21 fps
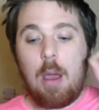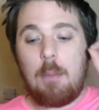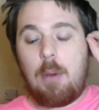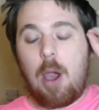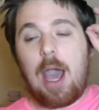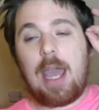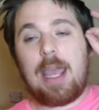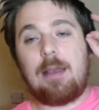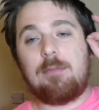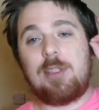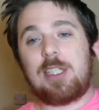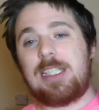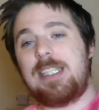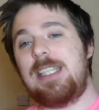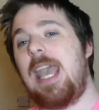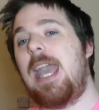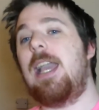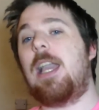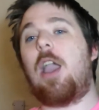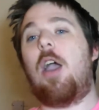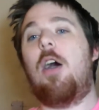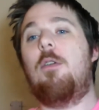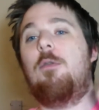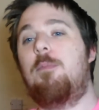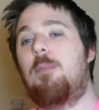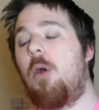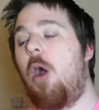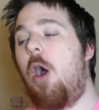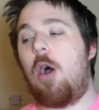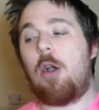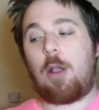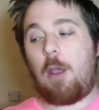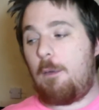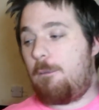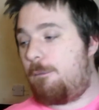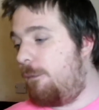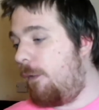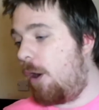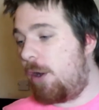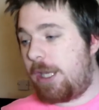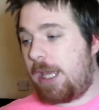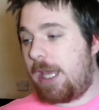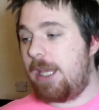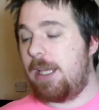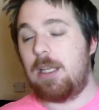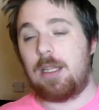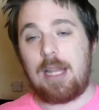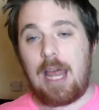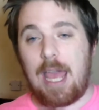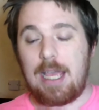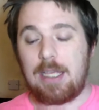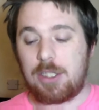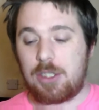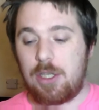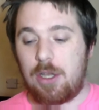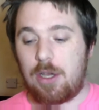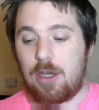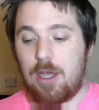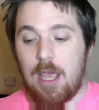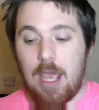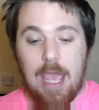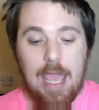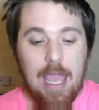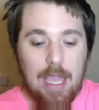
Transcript: but I am sick of Brock fucking Lesnar.